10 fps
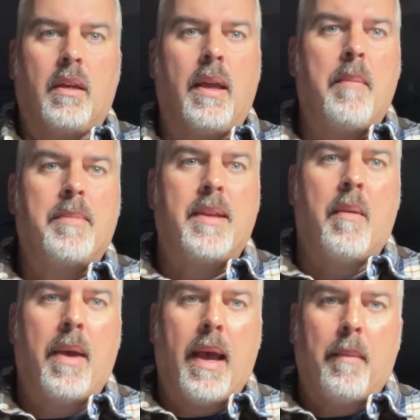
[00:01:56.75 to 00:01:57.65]

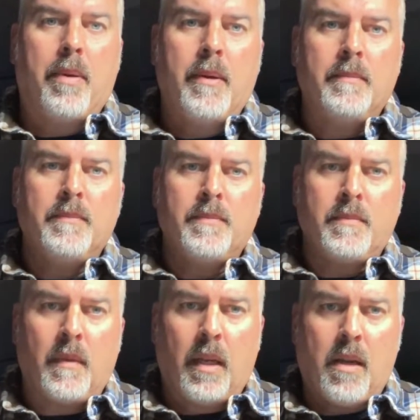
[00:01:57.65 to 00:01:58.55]
MTM app.
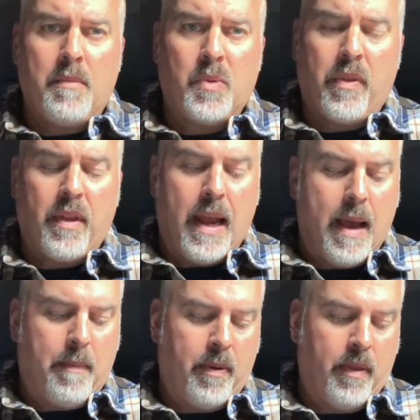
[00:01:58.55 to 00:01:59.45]
It comes with an
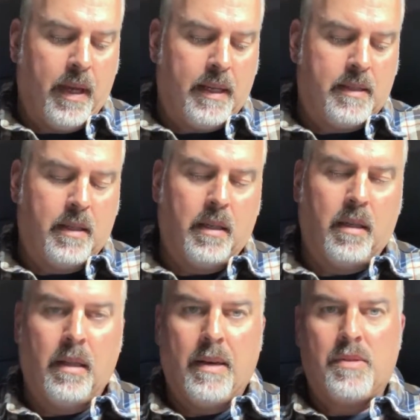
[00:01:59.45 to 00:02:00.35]
app that
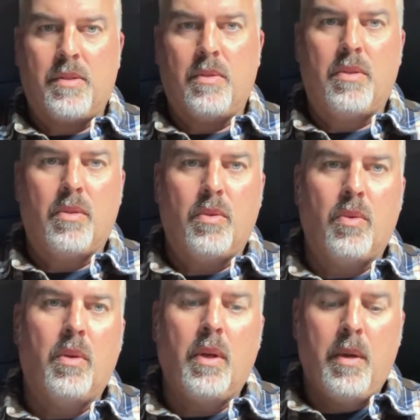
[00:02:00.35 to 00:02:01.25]
allows you to